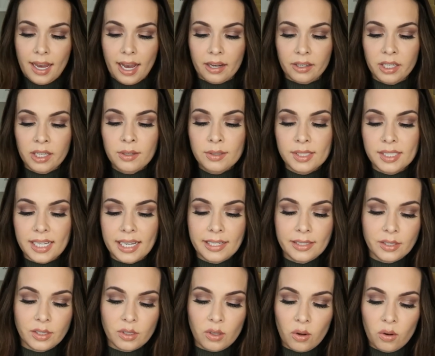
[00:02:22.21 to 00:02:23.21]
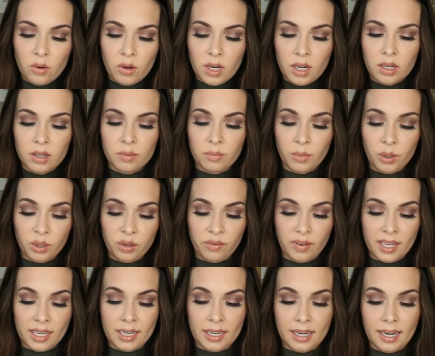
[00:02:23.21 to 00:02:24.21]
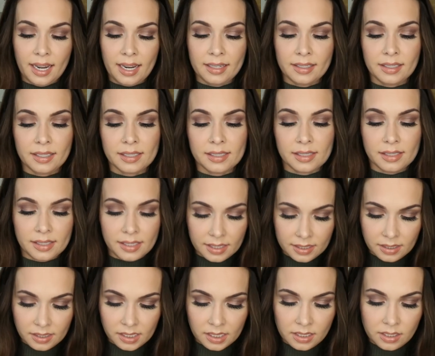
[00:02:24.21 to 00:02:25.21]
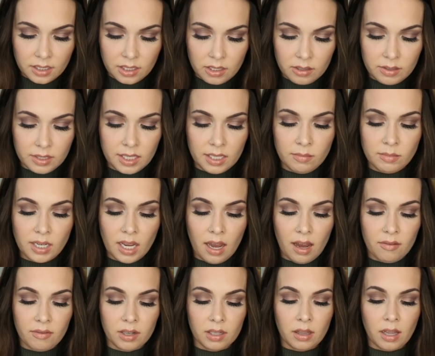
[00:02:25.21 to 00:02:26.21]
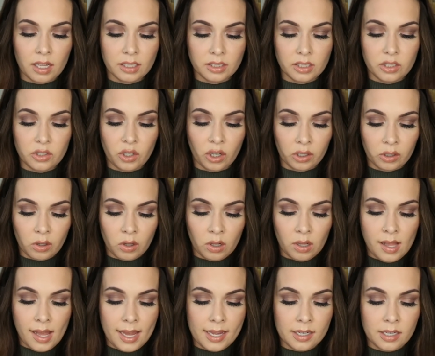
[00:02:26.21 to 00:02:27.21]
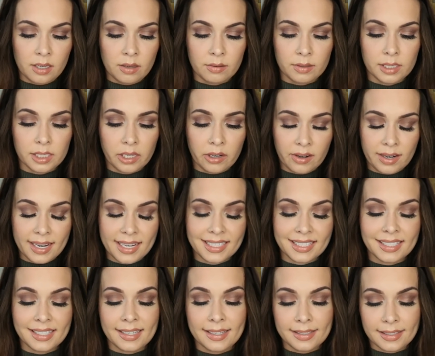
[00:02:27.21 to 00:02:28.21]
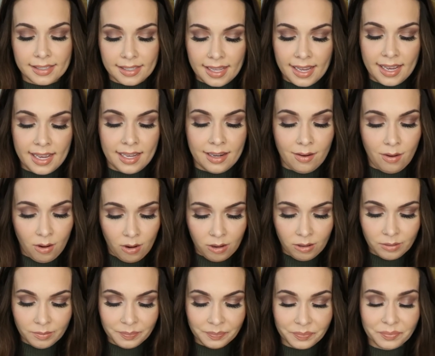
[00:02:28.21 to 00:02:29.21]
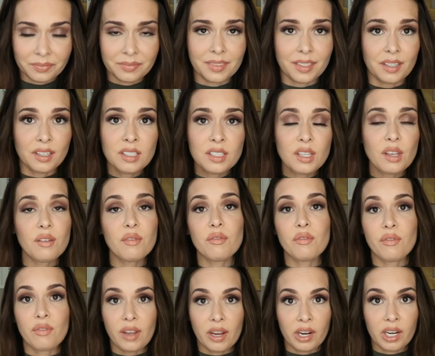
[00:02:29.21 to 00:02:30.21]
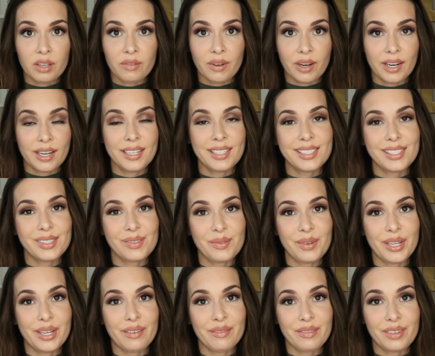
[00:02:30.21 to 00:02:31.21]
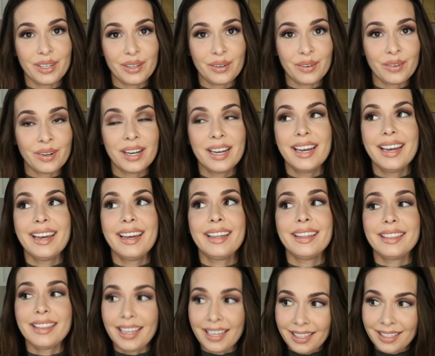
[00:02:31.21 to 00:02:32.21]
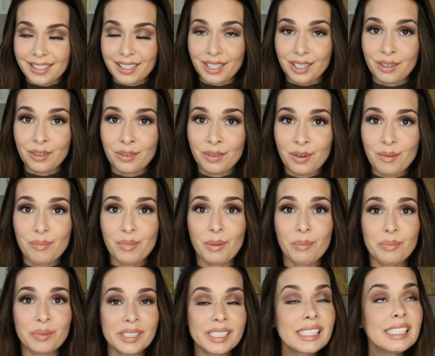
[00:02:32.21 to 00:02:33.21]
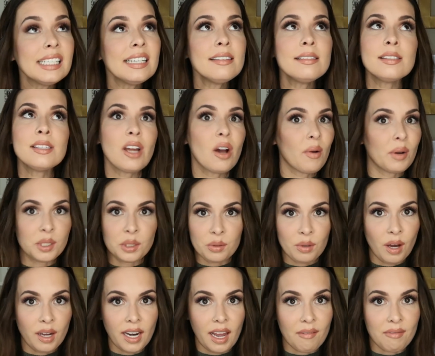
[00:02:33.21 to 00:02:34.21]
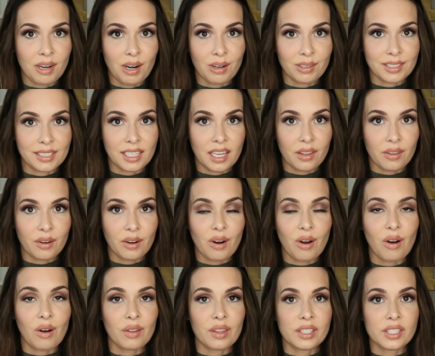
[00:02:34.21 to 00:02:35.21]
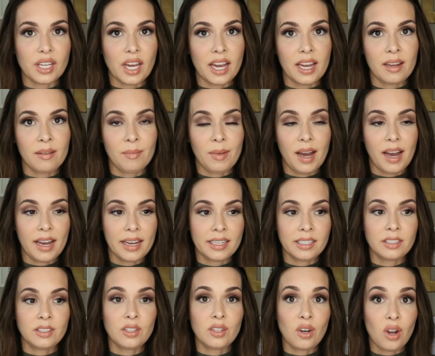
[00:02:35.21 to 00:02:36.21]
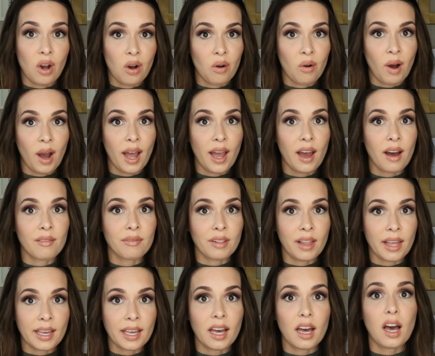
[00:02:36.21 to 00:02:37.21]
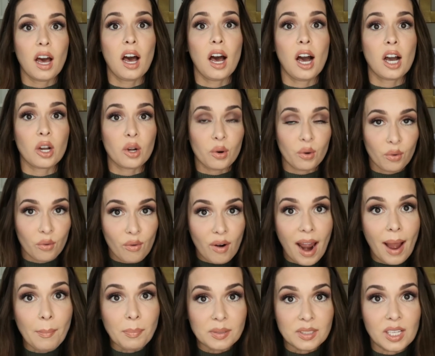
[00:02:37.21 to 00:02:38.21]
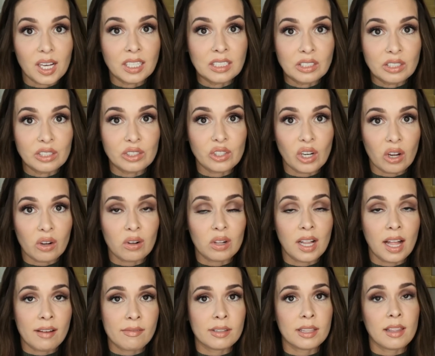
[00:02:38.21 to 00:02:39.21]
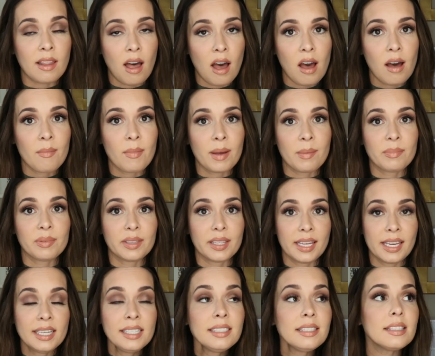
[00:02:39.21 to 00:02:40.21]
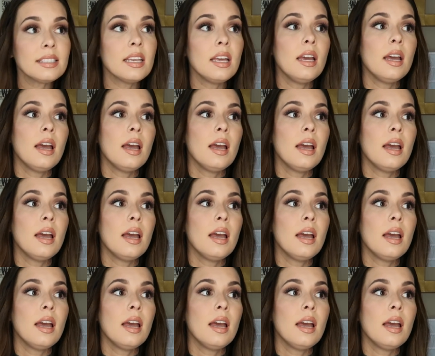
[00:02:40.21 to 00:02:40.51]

How do you stay so motivated and consistent? You seem to have a lot to juggle and you seriously slay it all. That is very, very sweet of you. Thank you, but please know I do not have it all together all the time. I know I have like a crap ton to juggle. I have a lot on my plate